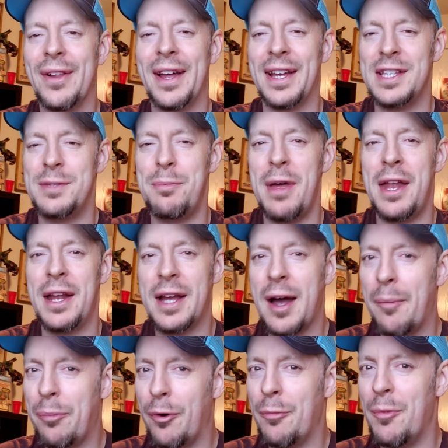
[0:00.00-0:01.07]
Like, it's been a
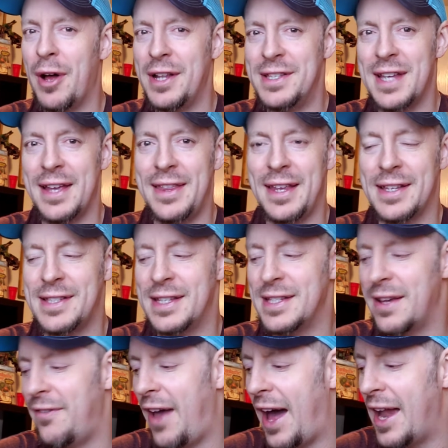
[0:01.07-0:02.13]
couple months, I think,
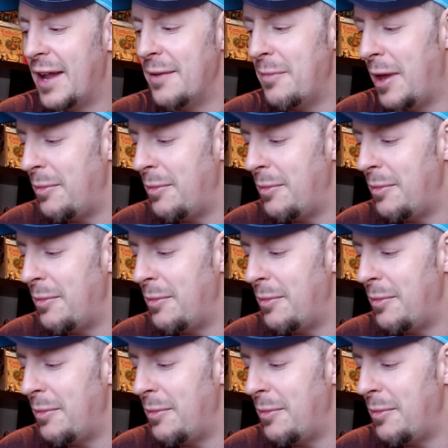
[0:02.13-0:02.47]
since I've had it.